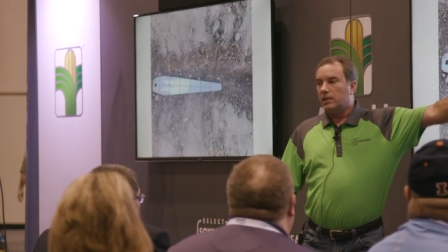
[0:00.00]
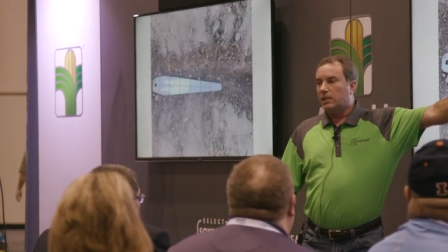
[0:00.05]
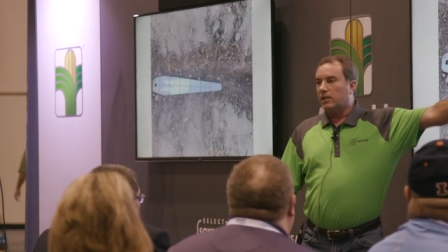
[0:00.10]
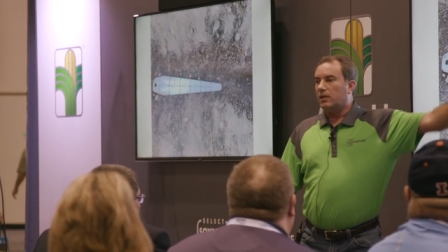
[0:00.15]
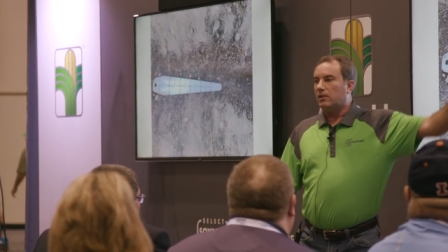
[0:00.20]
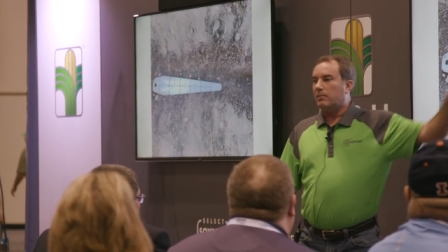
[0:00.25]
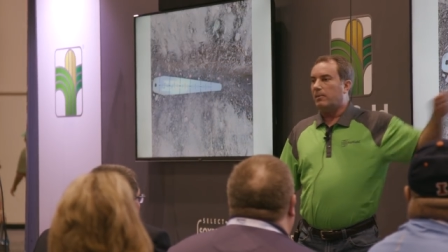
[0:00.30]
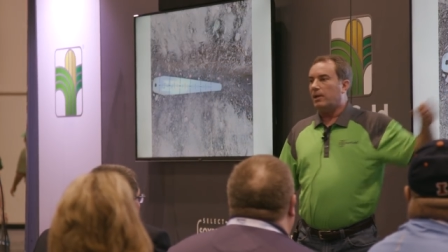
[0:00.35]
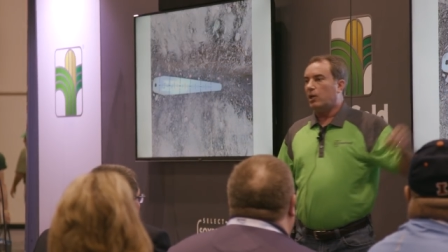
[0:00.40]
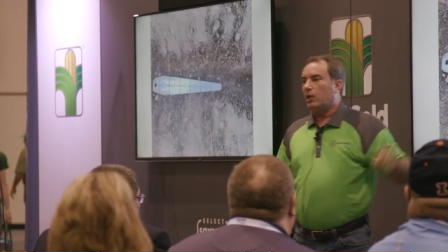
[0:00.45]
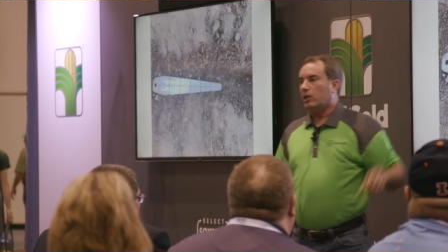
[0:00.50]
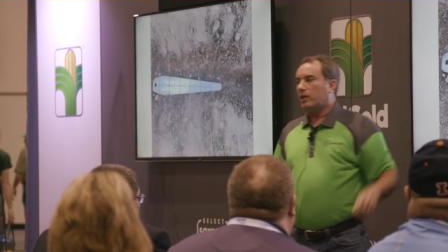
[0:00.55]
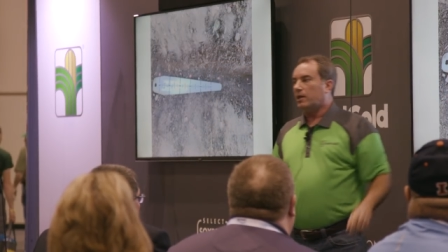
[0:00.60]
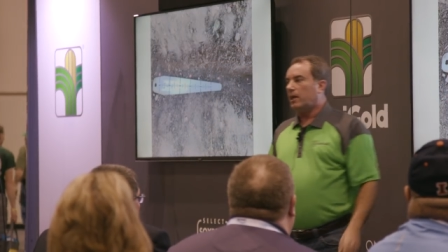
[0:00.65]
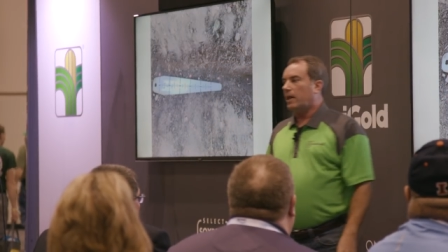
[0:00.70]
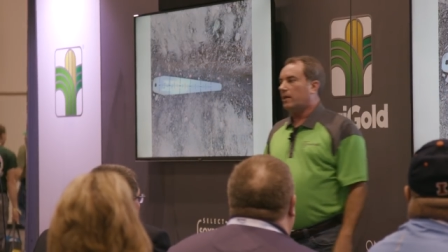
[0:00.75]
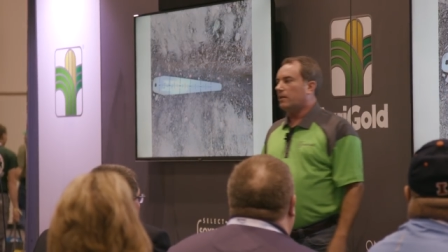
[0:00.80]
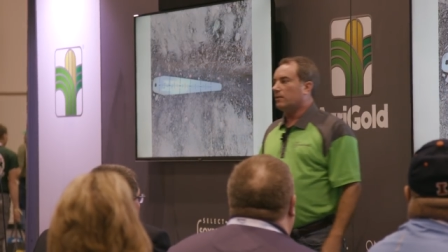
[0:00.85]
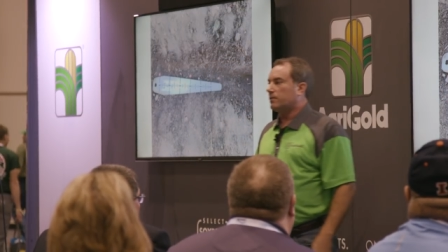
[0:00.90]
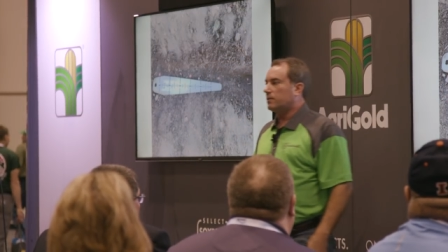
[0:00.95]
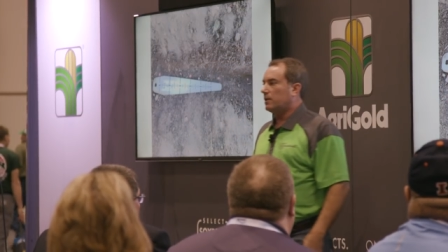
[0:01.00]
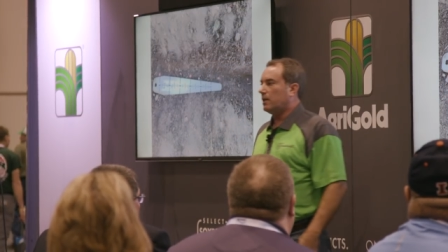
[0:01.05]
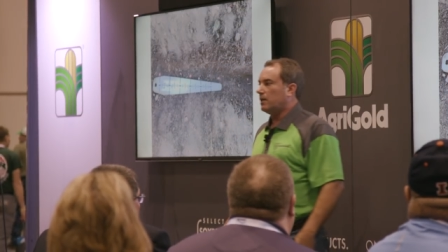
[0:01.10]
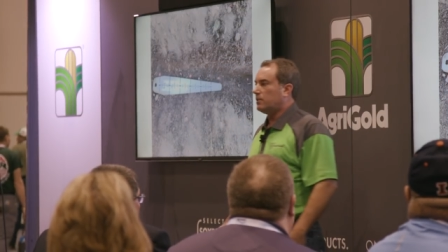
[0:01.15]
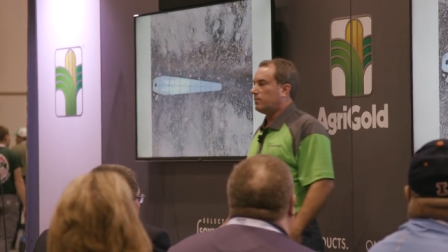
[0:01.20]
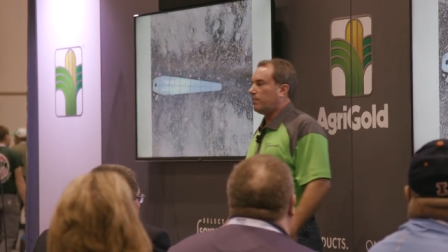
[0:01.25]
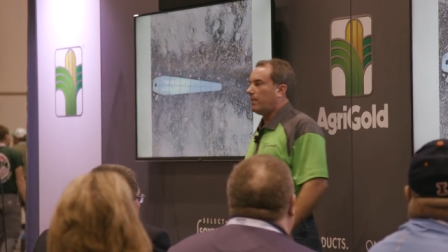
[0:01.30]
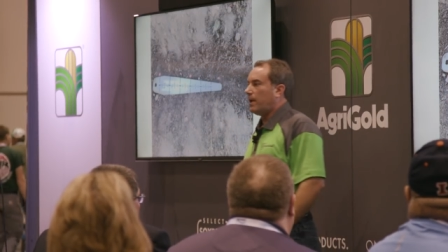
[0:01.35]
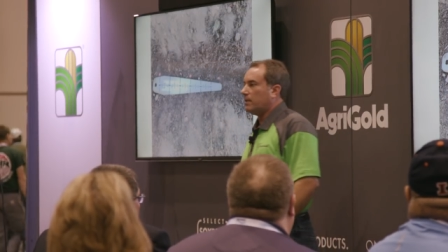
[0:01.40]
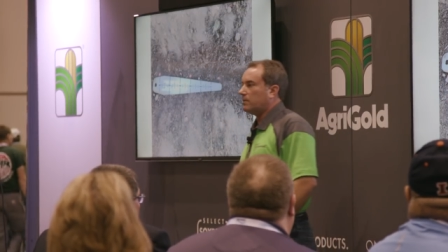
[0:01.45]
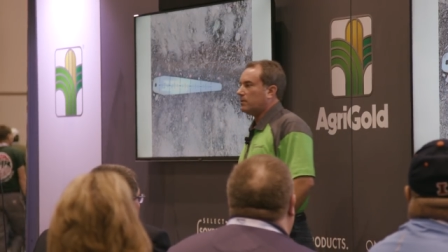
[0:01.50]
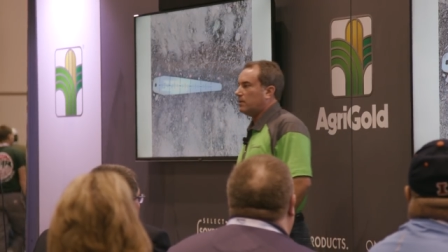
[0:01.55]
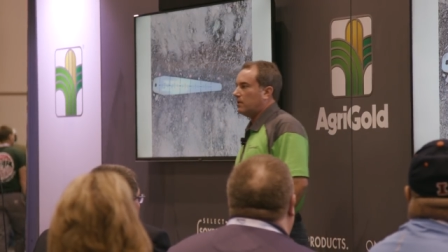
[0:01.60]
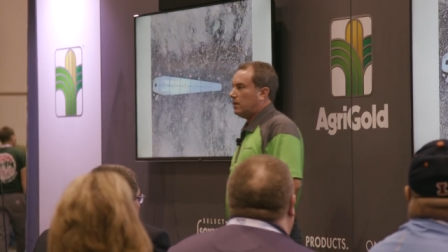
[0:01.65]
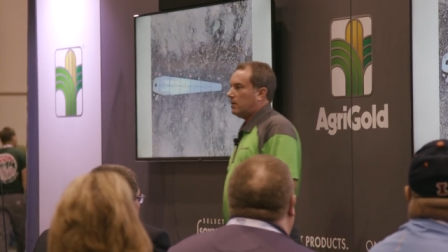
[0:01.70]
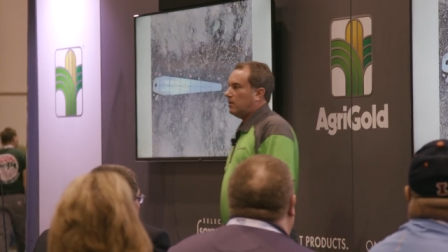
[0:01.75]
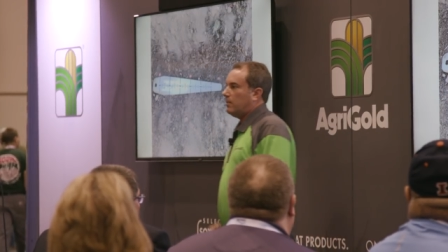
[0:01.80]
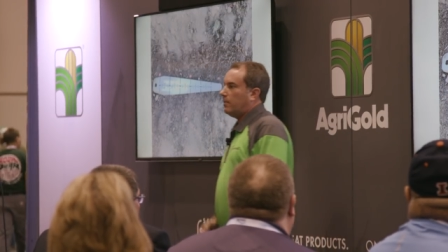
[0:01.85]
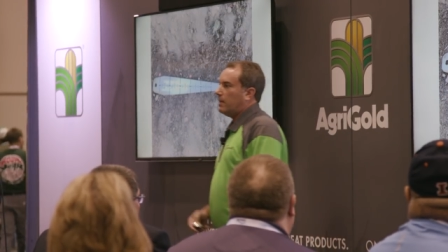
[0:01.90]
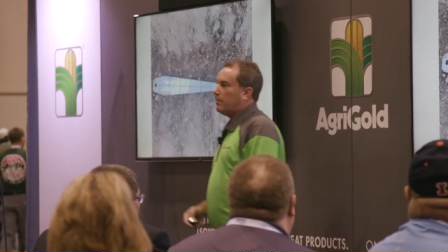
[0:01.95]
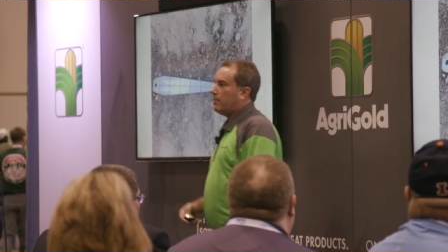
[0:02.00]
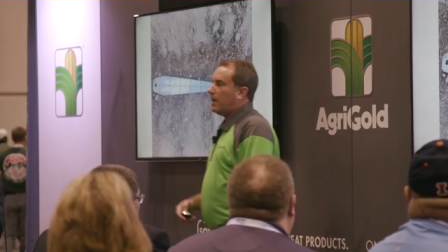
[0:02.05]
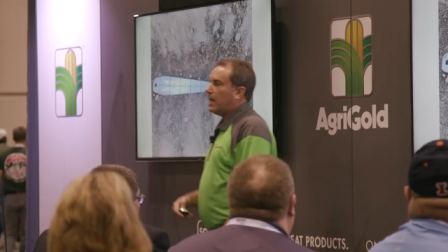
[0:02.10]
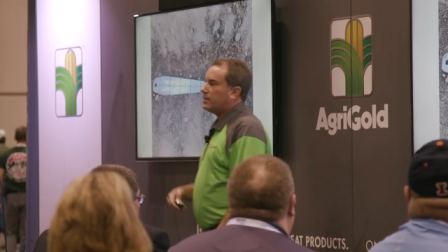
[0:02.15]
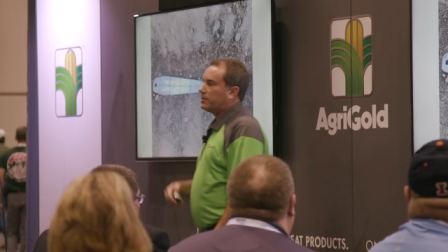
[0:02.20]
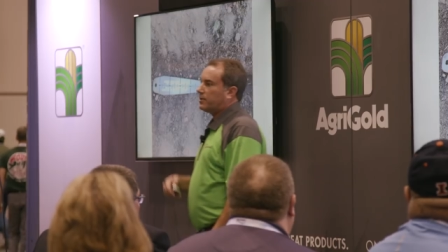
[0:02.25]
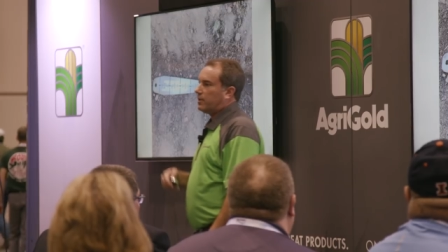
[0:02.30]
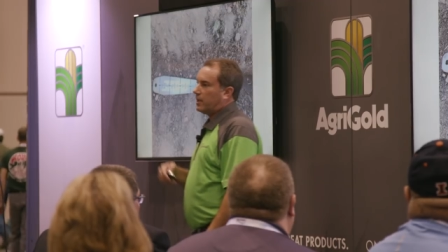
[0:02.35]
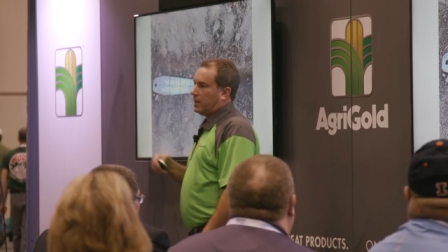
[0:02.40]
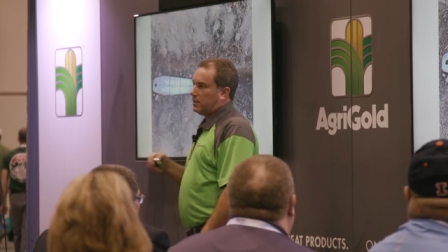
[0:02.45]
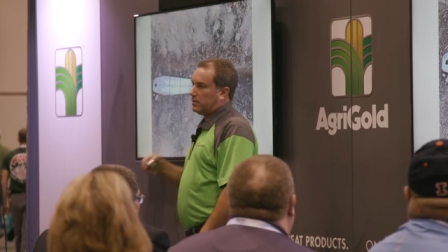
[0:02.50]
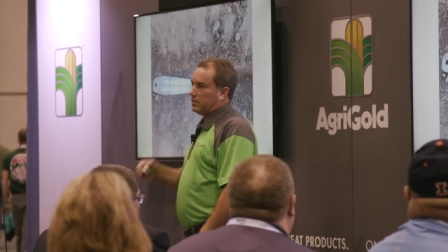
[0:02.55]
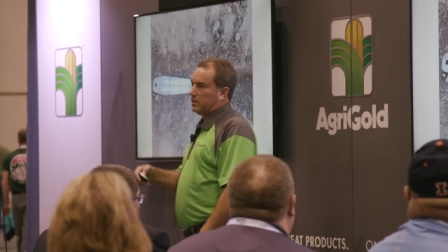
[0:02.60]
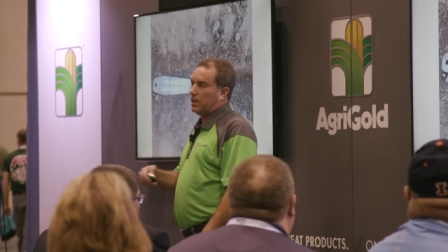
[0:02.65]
you need to be looking at your seed spacing, you need to be measuring it,